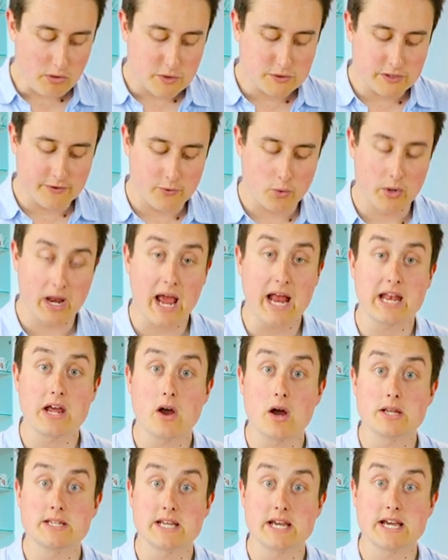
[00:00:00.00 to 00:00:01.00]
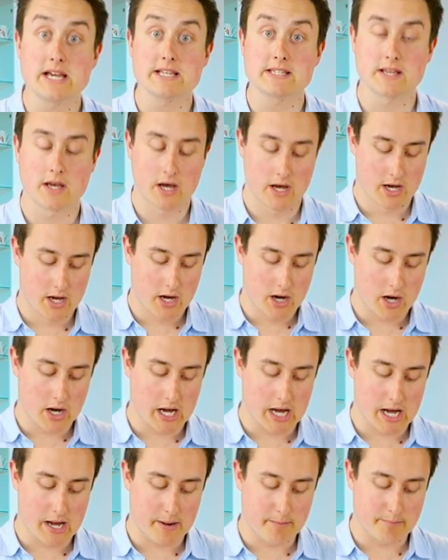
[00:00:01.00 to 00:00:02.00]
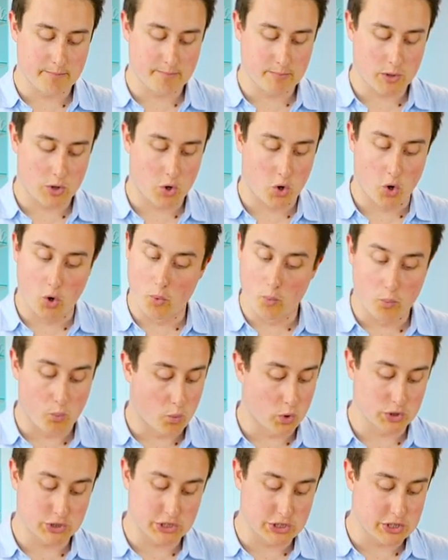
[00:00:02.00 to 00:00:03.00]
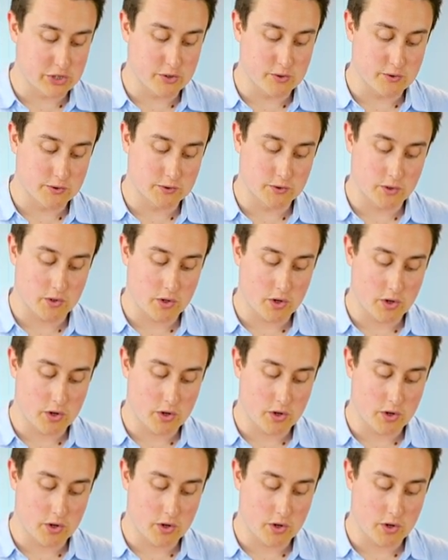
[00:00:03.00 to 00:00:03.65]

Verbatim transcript: So if you want any ideas um, on what to use